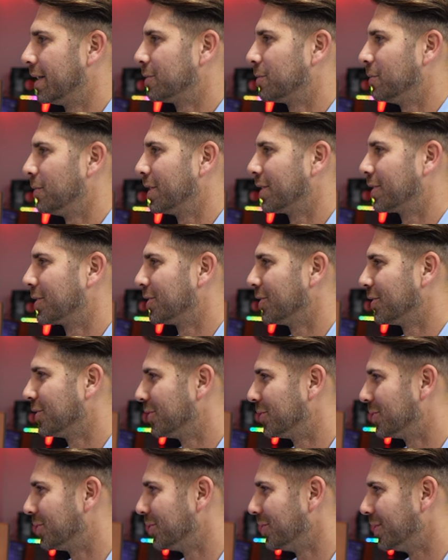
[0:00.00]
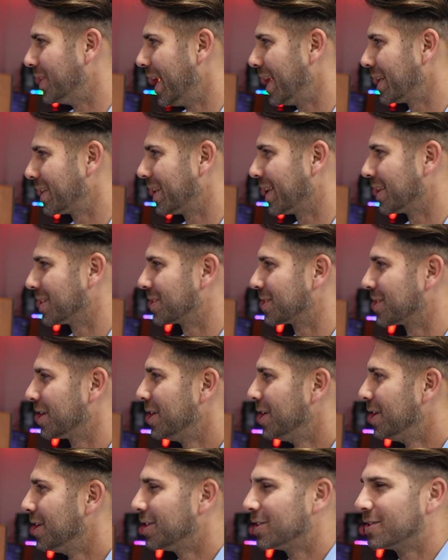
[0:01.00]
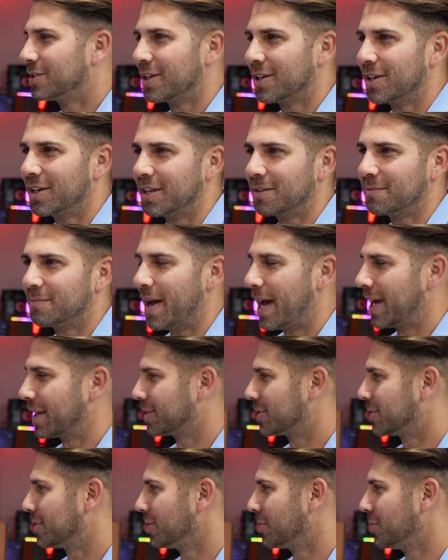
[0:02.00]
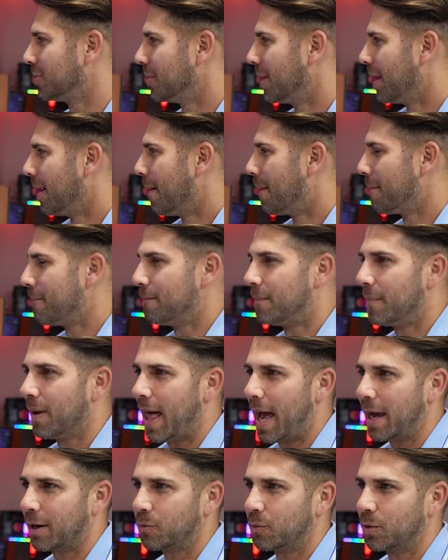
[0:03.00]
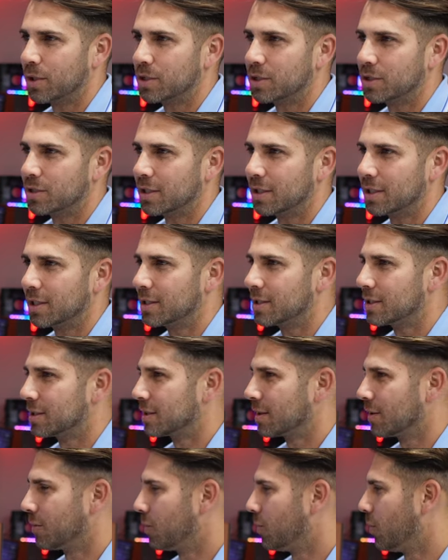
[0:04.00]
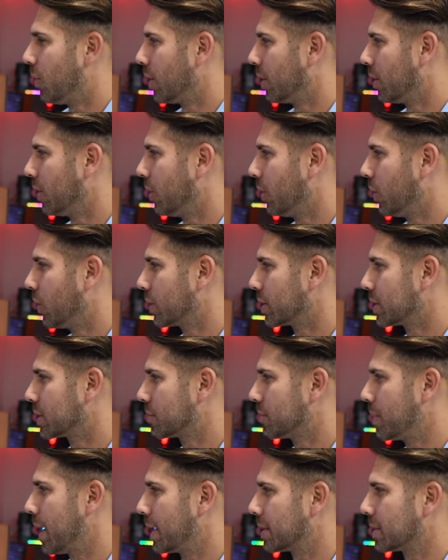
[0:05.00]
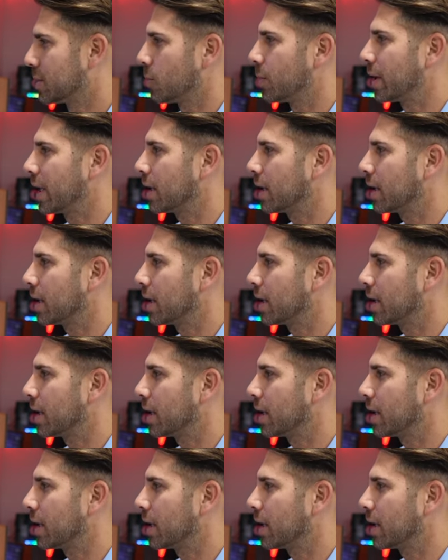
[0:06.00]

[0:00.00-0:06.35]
but we could do that let's turn it back to black which is what looks best so we